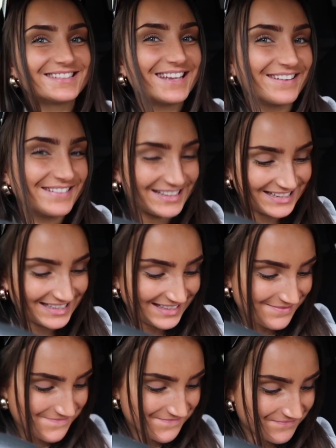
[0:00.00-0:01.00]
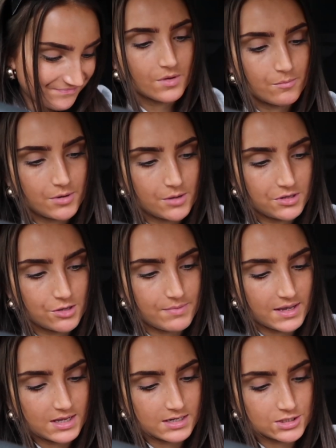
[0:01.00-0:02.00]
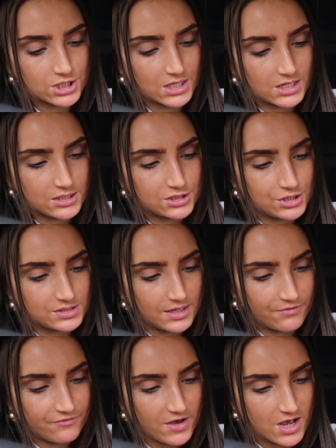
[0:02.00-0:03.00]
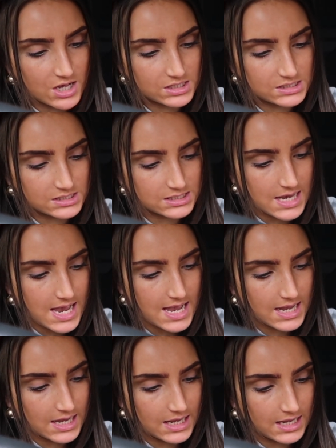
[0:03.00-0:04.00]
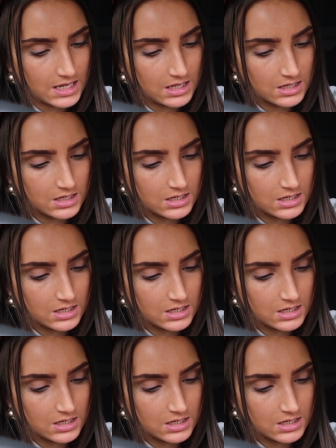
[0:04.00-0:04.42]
I really like them. Barbecue bacon and chicken is Tuesday, Thursday.